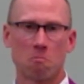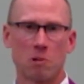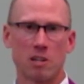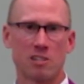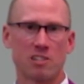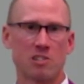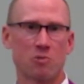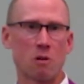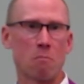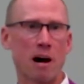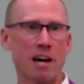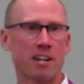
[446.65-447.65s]
because he's
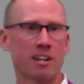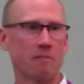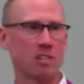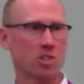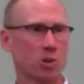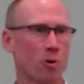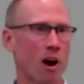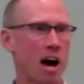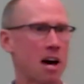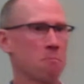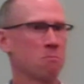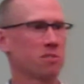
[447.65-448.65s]
reminded of his
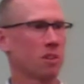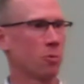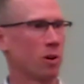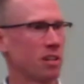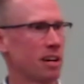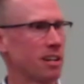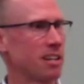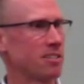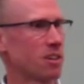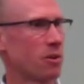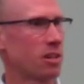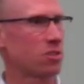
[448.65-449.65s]
crimes, the one that
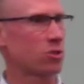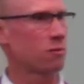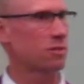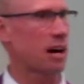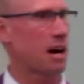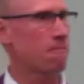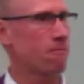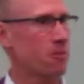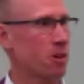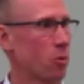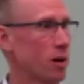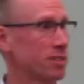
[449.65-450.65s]
he's already served time
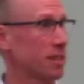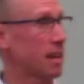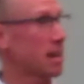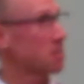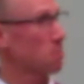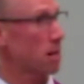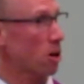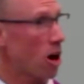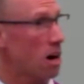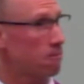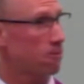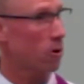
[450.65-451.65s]
for, the ones that he hasn't been
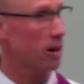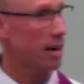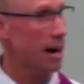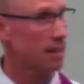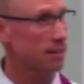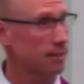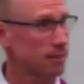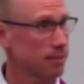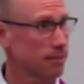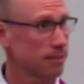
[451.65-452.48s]
caught for yet.